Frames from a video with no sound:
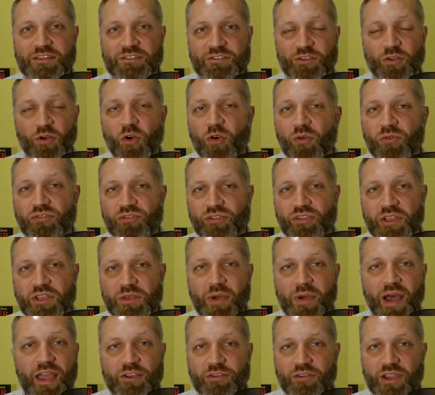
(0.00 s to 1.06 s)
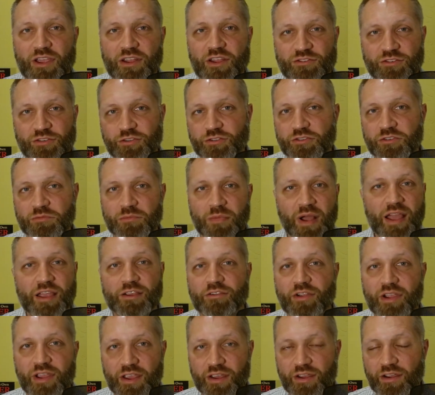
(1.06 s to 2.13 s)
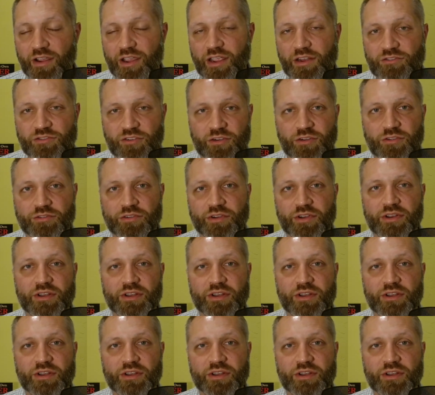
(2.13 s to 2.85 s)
So hopefully my grandchildren, my great-grandchildren,